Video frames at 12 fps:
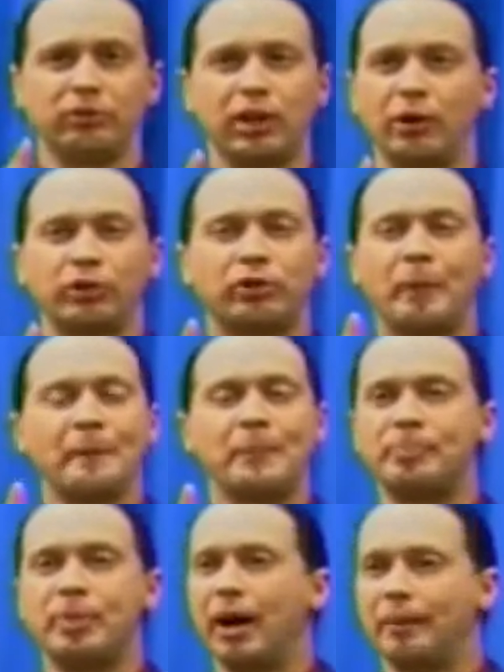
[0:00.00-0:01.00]
There was
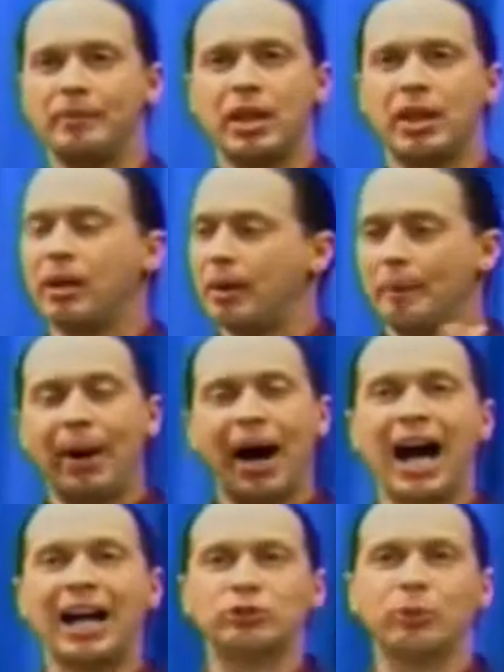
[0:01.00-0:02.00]

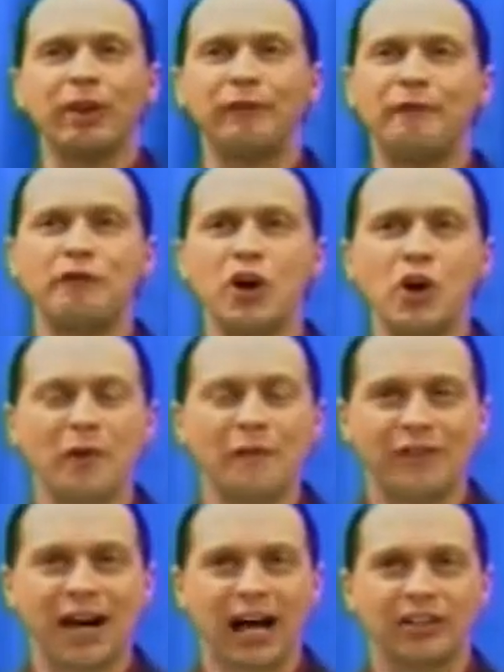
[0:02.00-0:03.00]
pots with food
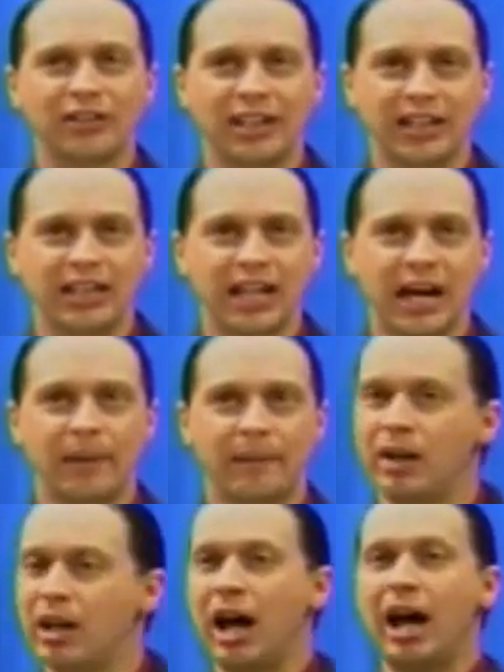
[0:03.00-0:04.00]
found in them.
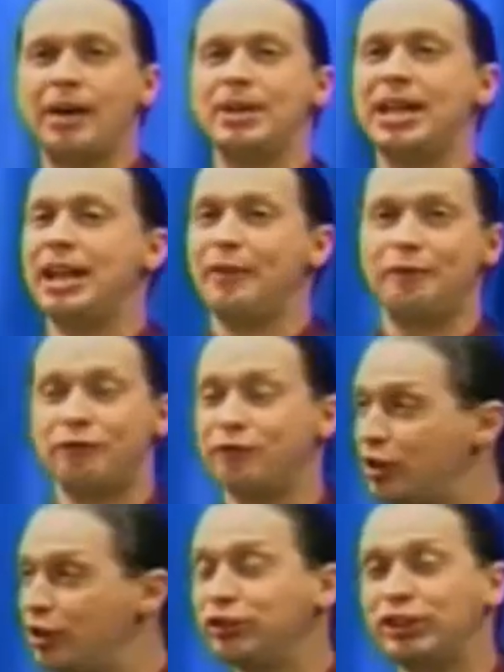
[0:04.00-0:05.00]
I mean, if
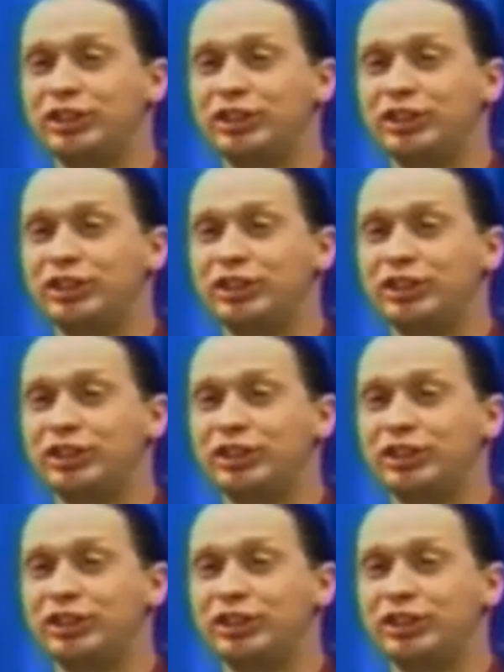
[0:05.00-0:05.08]
you